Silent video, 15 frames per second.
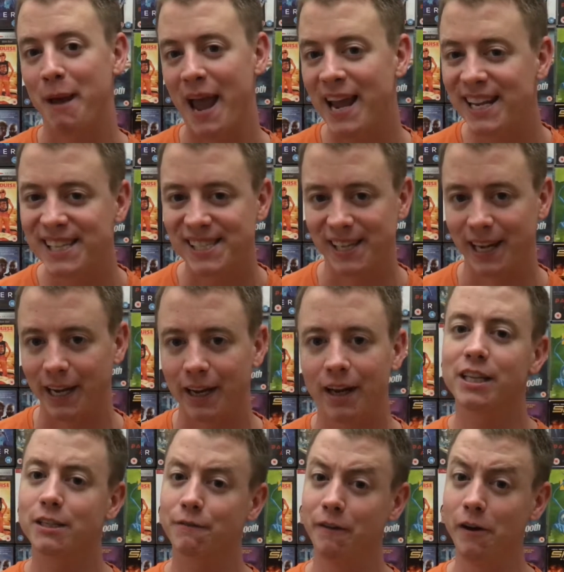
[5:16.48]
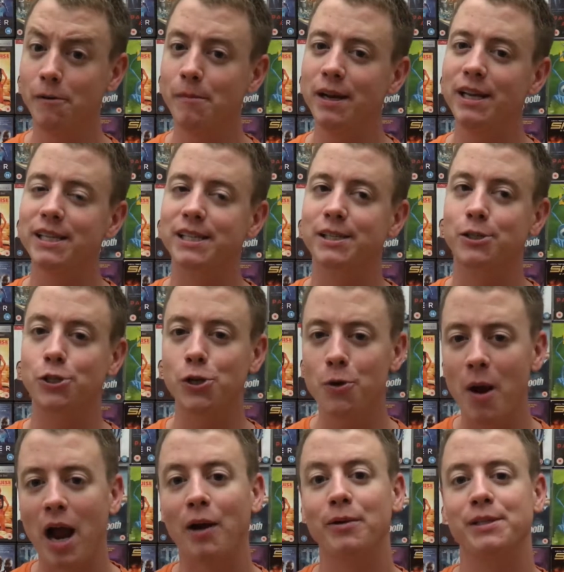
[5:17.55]
pacing. This film is 2
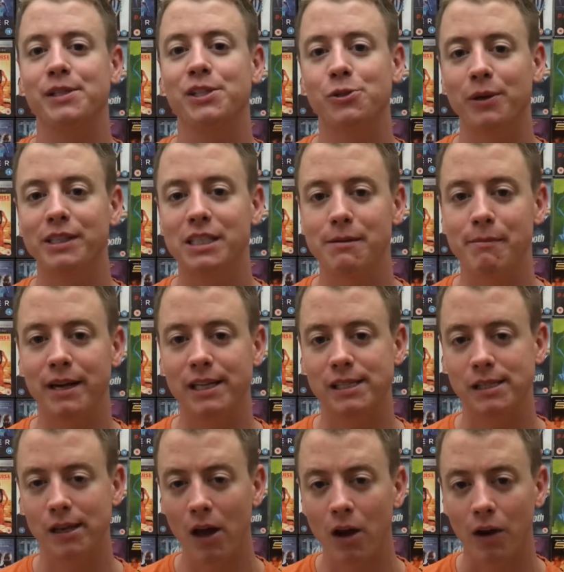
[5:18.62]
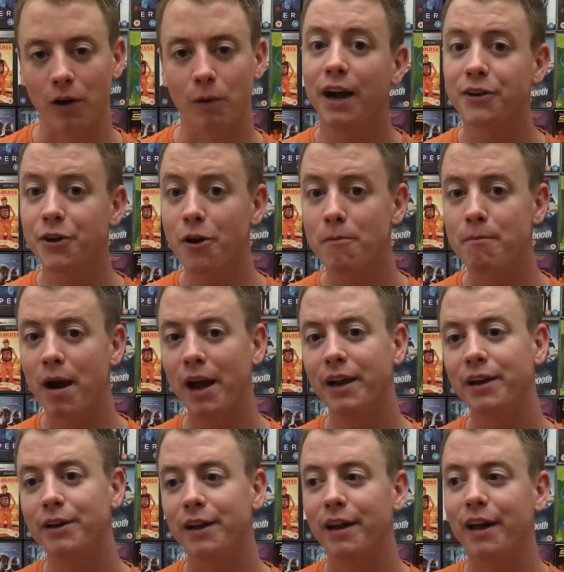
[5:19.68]
hours and 20 minutes long. I don't
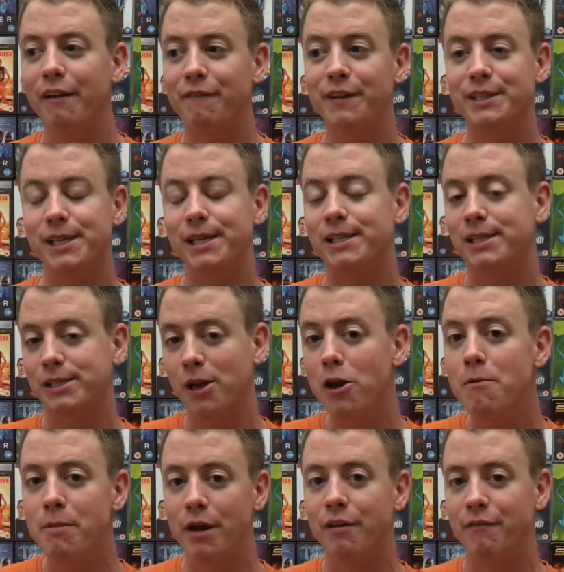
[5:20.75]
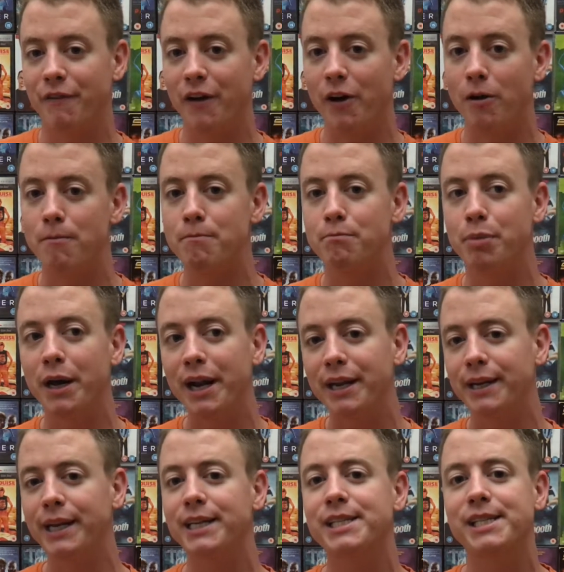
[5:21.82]
mind if it's a slow burn film, but it
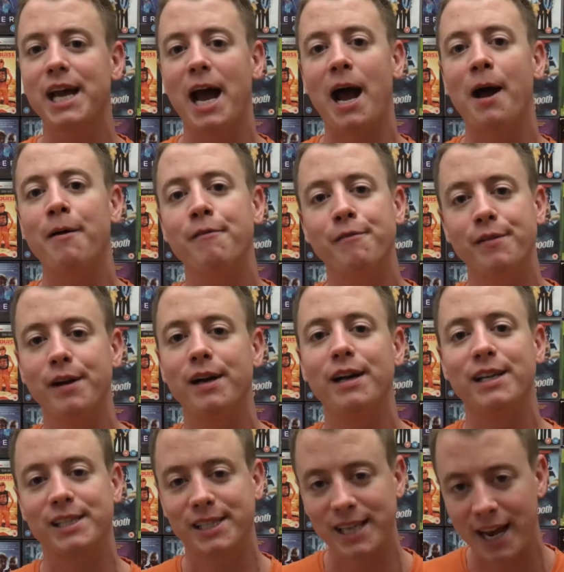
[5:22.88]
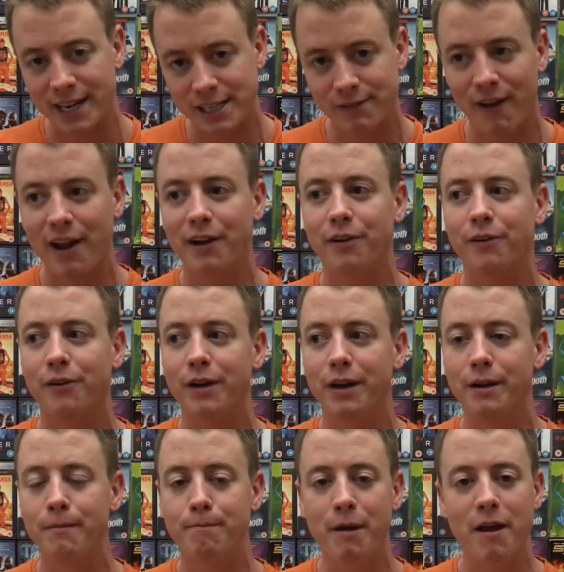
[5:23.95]
needs to have a
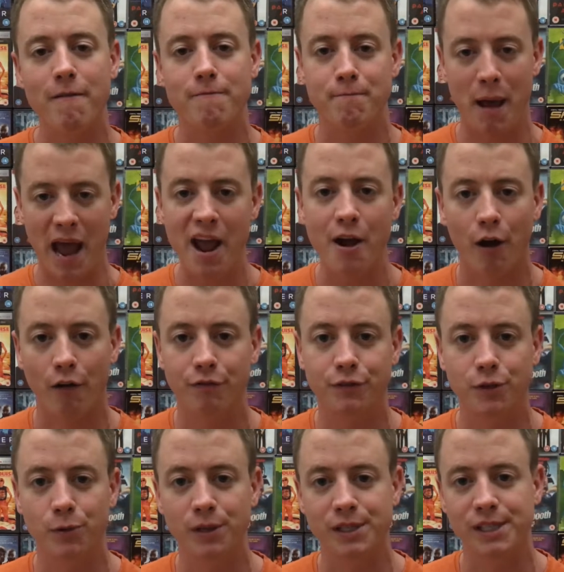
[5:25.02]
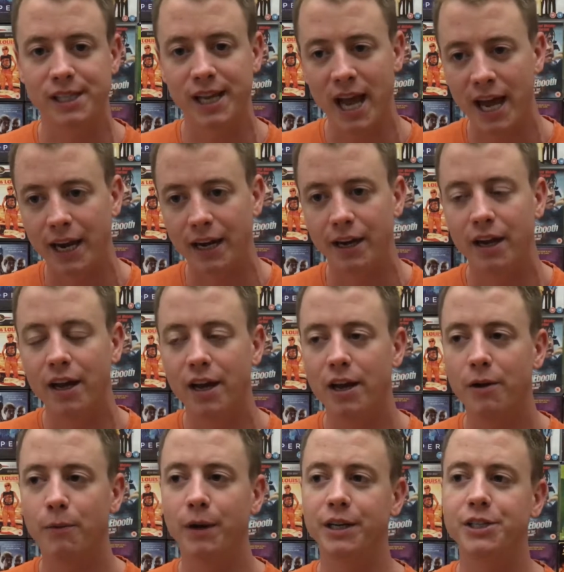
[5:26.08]
satisfactory bit of payoff towards the end
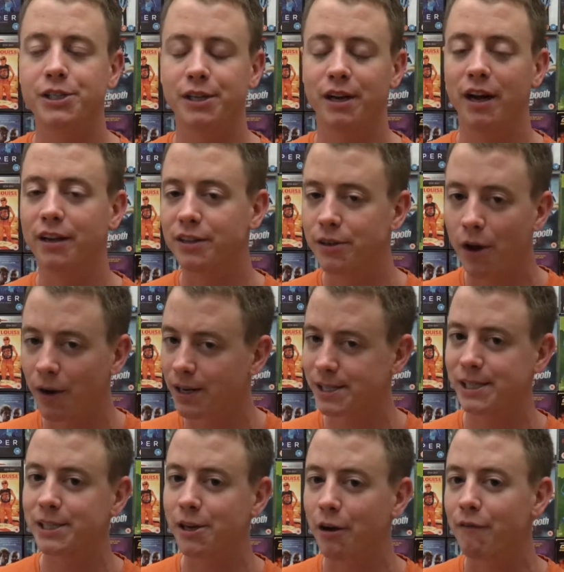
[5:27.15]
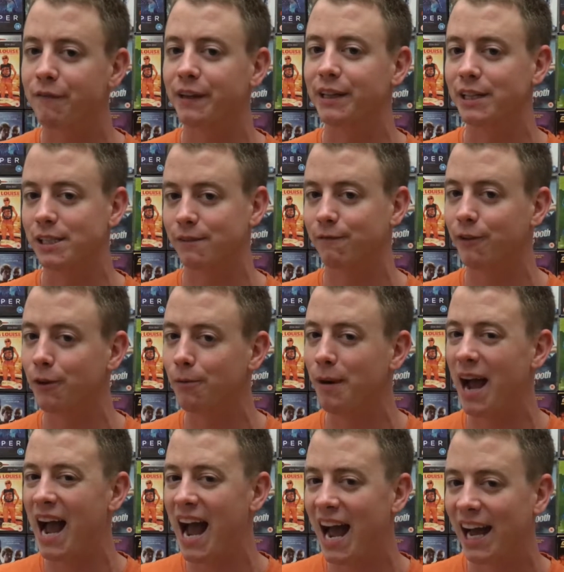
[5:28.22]
which I honestly don't think this film
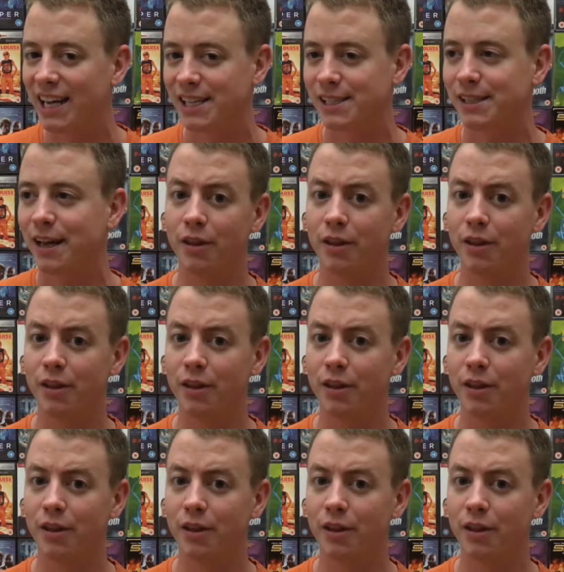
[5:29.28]
has.